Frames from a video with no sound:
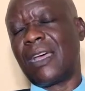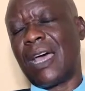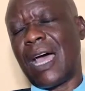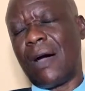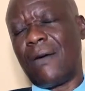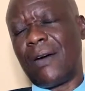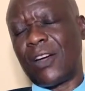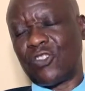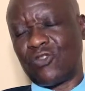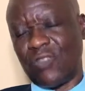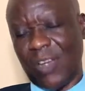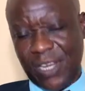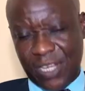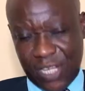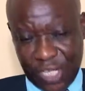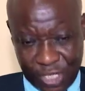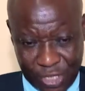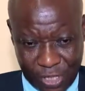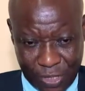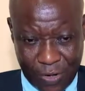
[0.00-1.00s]
our
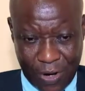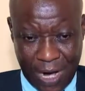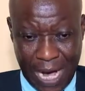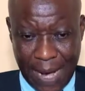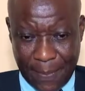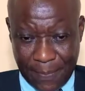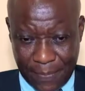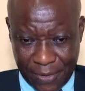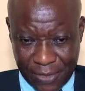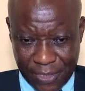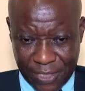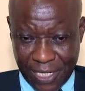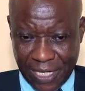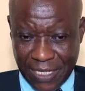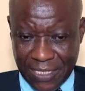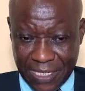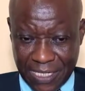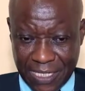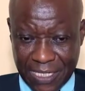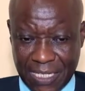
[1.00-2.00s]
traditional
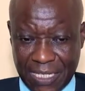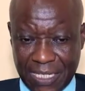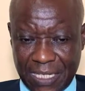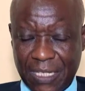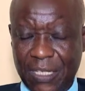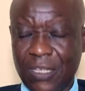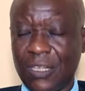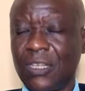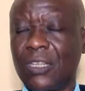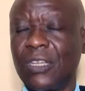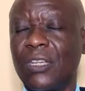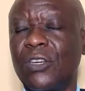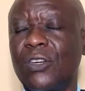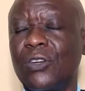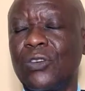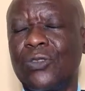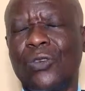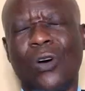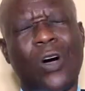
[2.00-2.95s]
approaches to